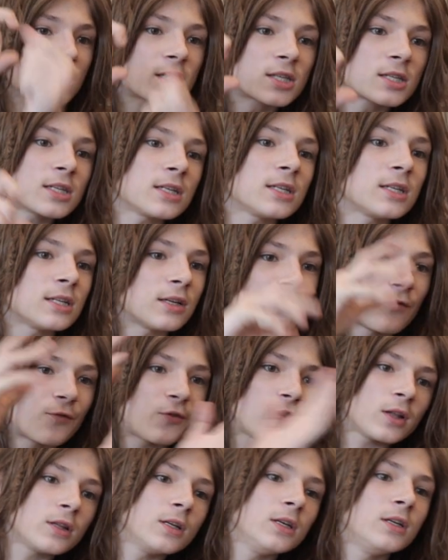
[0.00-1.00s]
a scene in
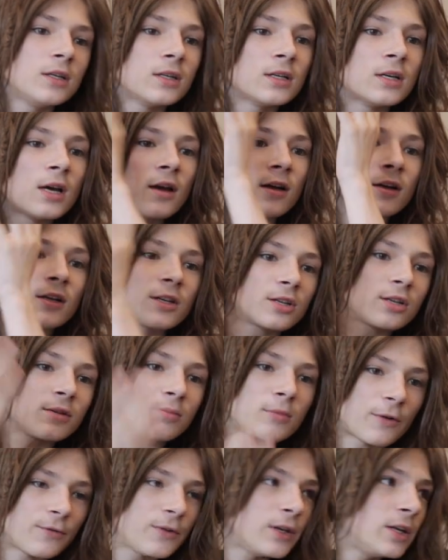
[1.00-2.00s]
Philly to
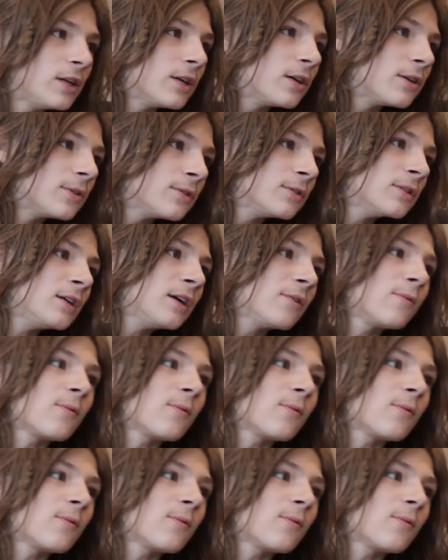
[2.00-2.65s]
my video,